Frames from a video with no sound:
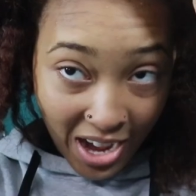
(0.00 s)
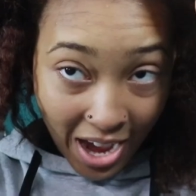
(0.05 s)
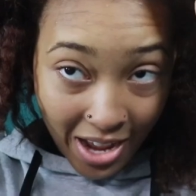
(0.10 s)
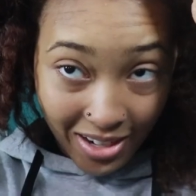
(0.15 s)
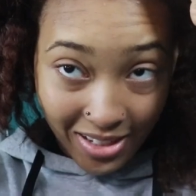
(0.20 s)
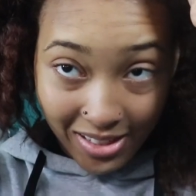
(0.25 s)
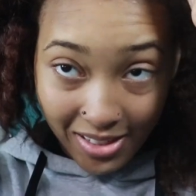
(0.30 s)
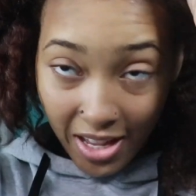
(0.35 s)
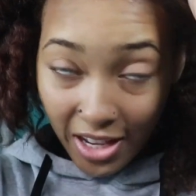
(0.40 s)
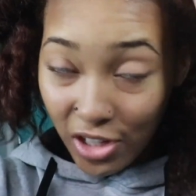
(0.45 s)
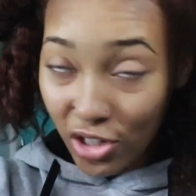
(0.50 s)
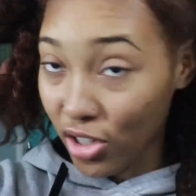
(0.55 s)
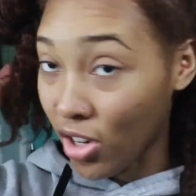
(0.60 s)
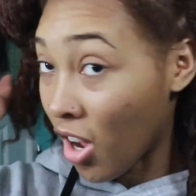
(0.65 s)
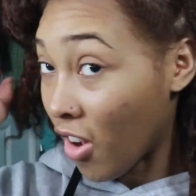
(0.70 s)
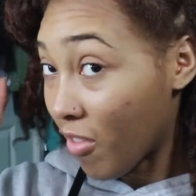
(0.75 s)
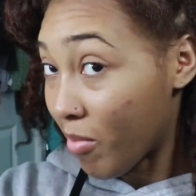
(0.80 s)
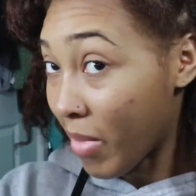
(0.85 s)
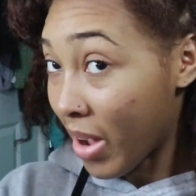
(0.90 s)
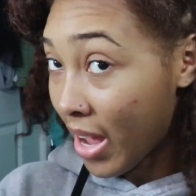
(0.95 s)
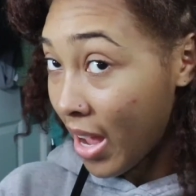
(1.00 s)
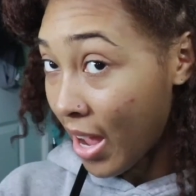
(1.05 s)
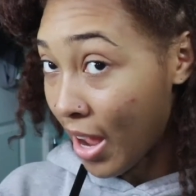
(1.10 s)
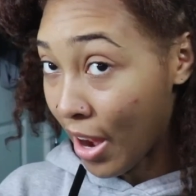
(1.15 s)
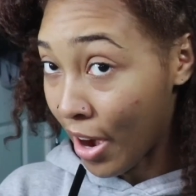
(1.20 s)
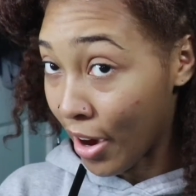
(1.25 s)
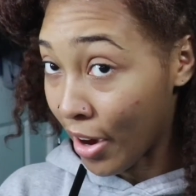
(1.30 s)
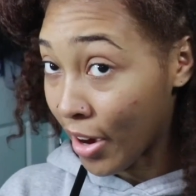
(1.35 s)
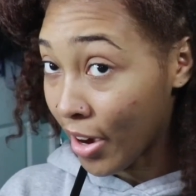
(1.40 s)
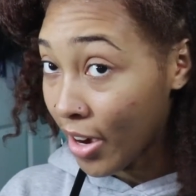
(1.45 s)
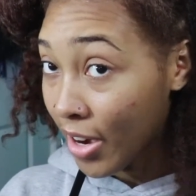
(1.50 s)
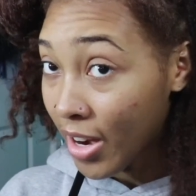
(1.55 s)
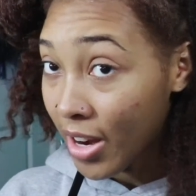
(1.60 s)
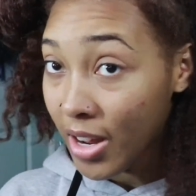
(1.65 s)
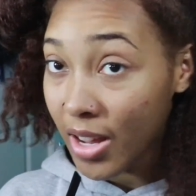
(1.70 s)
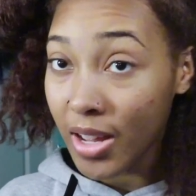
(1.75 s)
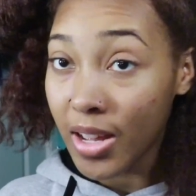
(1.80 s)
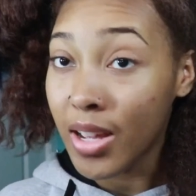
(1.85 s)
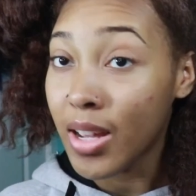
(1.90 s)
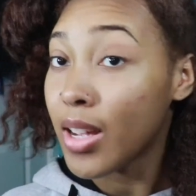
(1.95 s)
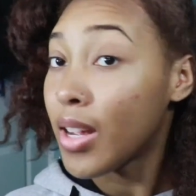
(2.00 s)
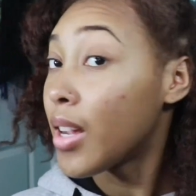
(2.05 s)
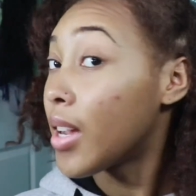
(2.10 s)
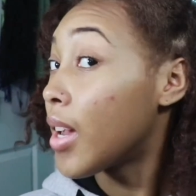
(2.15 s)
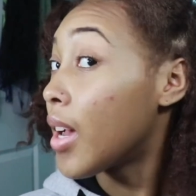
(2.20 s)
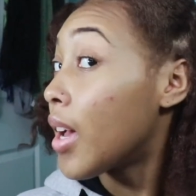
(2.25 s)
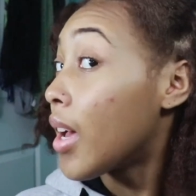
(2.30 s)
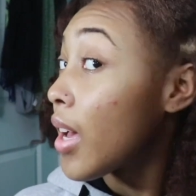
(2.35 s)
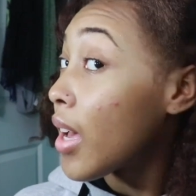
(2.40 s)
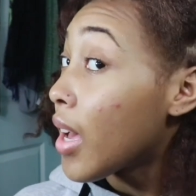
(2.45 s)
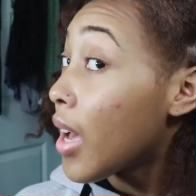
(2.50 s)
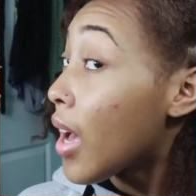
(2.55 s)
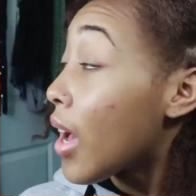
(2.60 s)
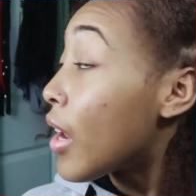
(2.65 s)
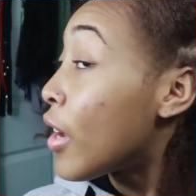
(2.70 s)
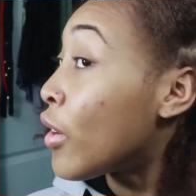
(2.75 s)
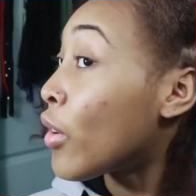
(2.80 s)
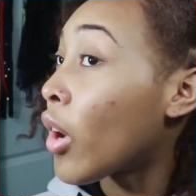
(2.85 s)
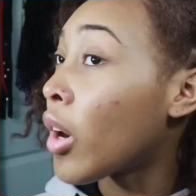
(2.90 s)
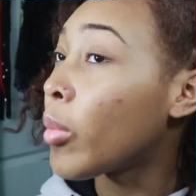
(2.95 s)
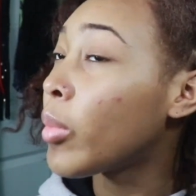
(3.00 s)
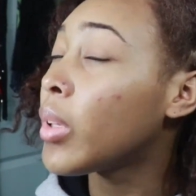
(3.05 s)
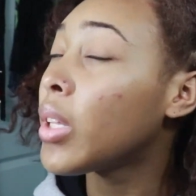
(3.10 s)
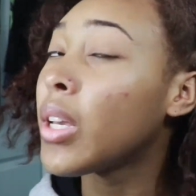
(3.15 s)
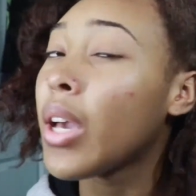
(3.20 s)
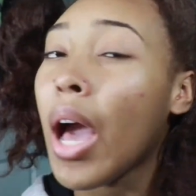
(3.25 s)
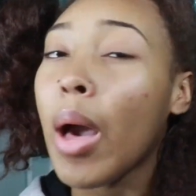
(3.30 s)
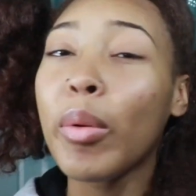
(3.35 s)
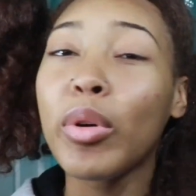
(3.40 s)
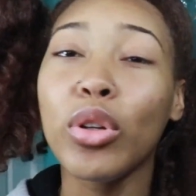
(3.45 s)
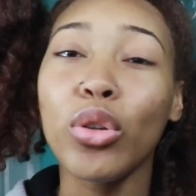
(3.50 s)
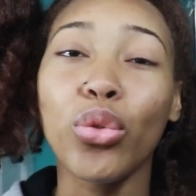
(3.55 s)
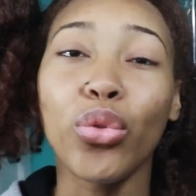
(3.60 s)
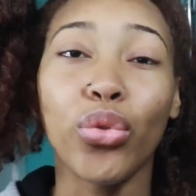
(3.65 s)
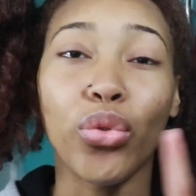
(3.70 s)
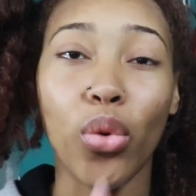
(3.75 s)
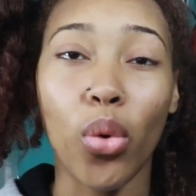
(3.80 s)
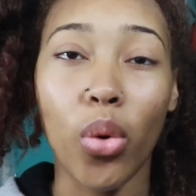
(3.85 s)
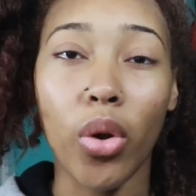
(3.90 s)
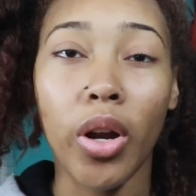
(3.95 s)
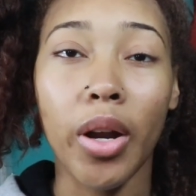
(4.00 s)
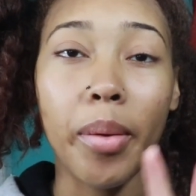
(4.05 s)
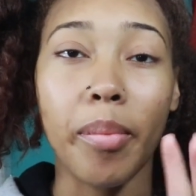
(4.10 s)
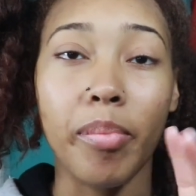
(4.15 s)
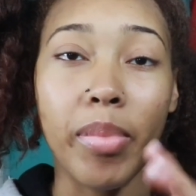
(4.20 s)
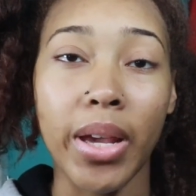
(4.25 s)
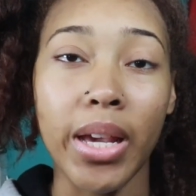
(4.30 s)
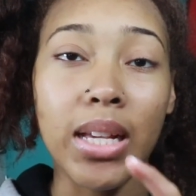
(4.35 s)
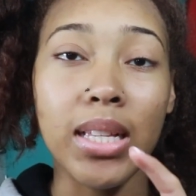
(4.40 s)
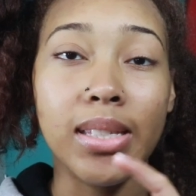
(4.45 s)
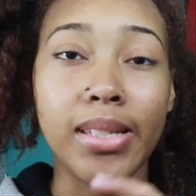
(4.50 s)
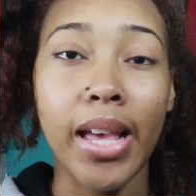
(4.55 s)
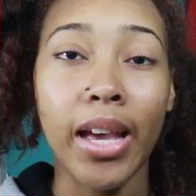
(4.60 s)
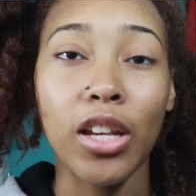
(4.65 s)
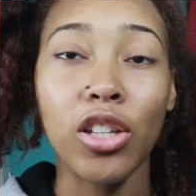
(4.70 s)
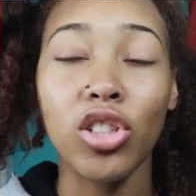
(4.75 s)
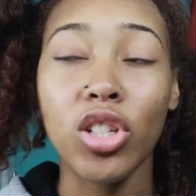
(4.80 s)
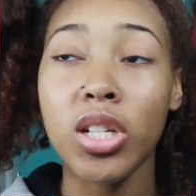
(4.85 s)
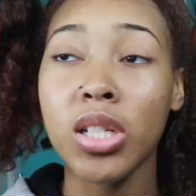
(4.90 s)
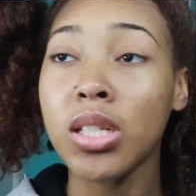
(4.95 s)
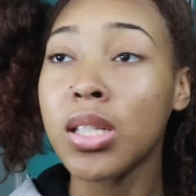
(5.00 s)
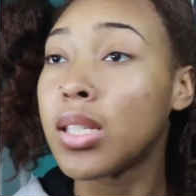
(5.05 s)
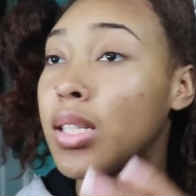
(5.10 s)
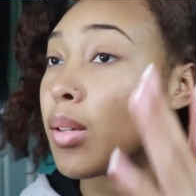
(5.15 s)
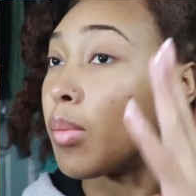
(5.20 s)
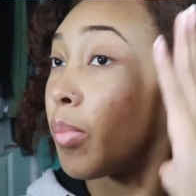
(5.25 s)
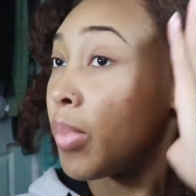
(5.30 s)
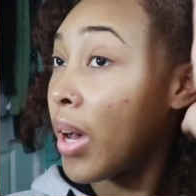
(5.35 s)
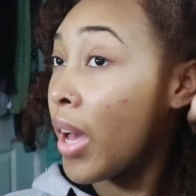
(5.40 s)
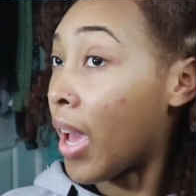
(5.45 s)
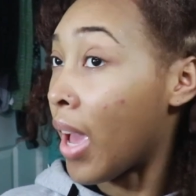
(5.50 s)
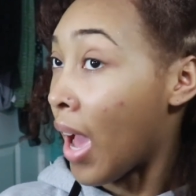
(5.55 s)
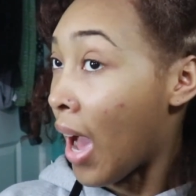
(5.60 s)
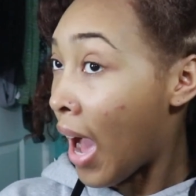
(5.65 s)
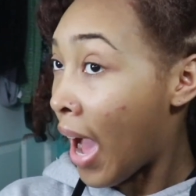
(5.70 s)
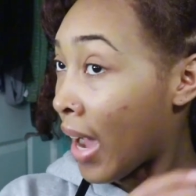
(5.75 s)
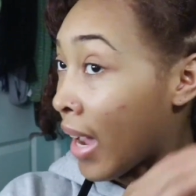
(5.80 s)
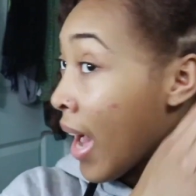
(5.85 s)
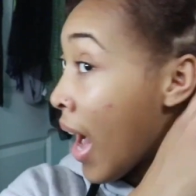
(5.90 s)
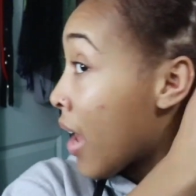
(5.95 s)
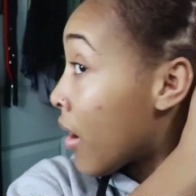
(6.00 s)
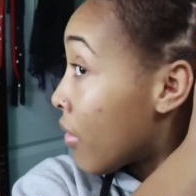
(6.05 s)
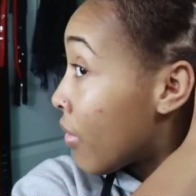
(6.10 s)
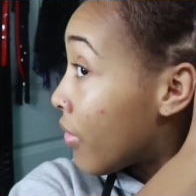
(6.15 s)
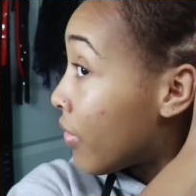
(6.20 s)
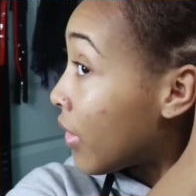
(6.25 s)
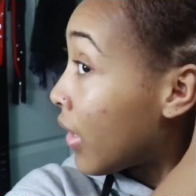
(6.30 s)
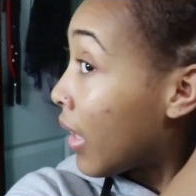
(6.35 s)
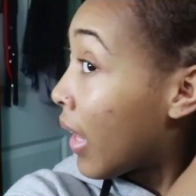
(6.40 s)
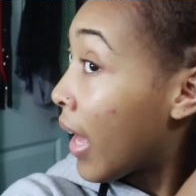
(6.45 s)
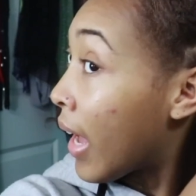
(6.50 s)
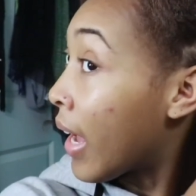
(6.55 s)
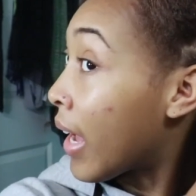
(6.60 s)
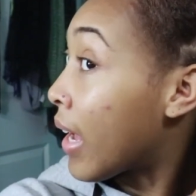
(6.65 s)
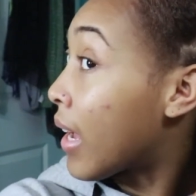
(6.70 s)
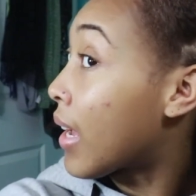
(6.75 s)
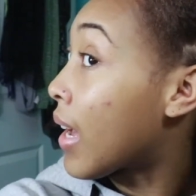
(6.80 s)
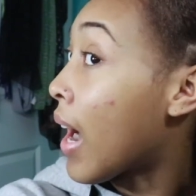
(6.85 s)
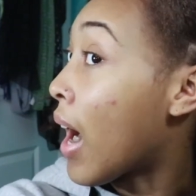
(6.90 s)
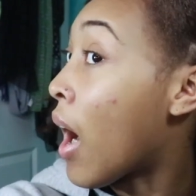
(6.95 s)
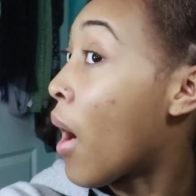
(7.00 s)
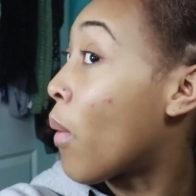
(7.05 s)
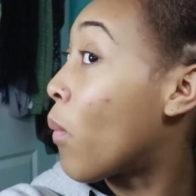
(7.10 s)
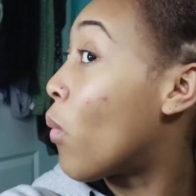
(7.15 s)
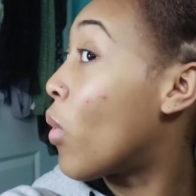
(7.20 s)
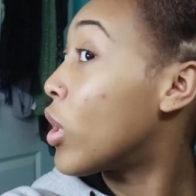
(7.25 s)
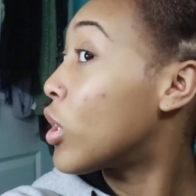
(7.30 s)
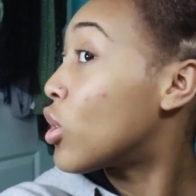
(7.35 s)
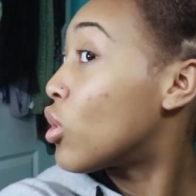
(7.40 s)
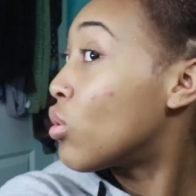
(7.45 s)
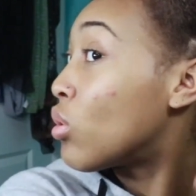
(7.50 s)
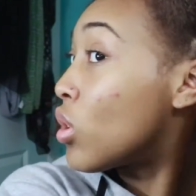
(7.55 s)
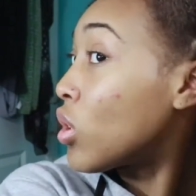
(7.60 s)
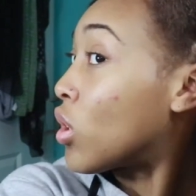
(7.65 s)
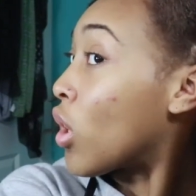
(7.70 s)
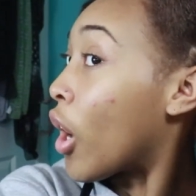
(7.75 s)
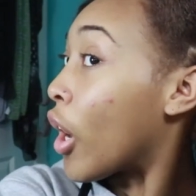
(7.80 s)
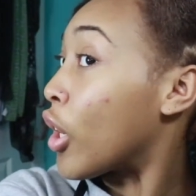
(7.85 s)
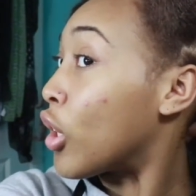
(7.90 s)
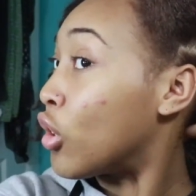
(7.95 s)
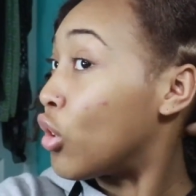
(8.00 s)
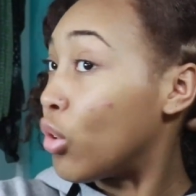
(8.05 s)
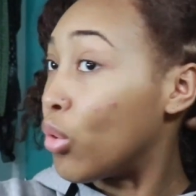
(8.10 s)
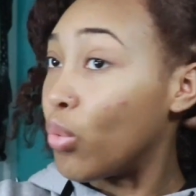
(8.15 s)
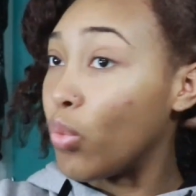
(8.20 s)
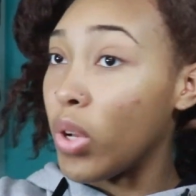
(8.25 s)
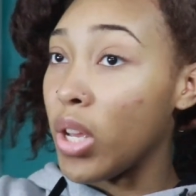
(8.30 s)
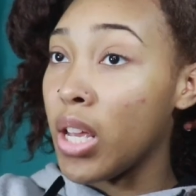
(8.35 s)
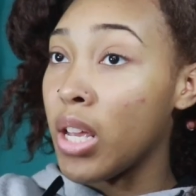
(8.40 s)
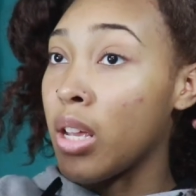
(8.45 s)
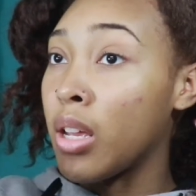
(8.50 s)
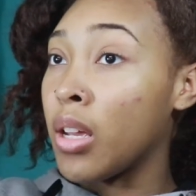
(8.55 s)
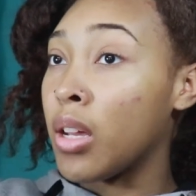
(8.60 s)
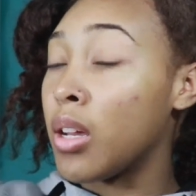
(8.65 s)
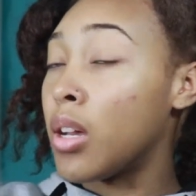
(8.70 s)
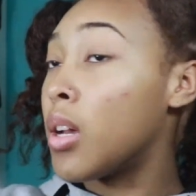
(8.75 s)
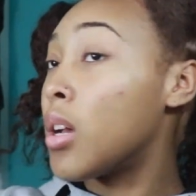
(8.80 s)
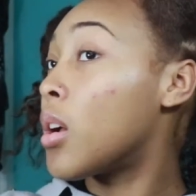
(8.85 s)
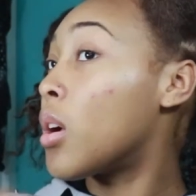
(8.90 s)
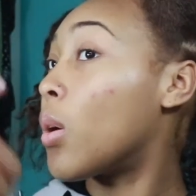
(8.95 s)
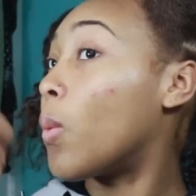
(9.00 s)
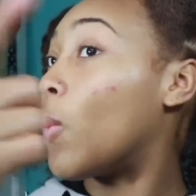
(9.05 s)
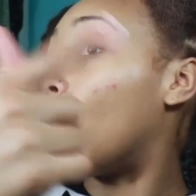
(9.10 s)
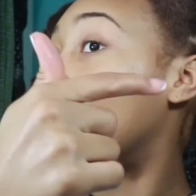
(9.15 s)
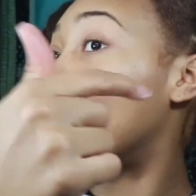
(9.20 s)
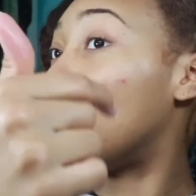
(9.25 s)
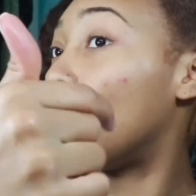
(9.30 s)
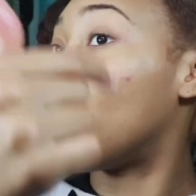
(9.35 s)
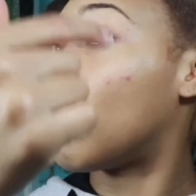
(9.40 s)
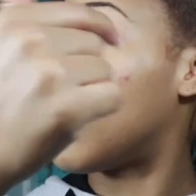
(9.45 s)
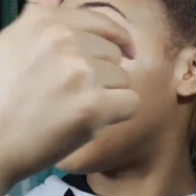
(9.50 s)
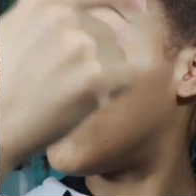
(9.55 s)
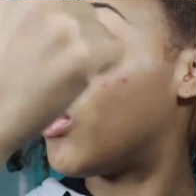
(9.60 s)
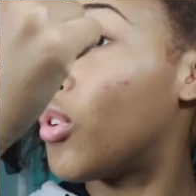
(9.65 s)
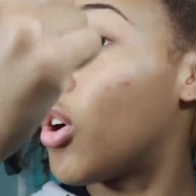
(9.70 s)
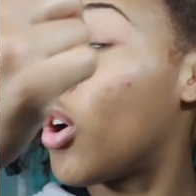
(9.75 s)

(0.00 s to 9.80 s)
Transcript: kind of set it off my hair normally I would do four big sections but I kind of feel like I want to start doing one two three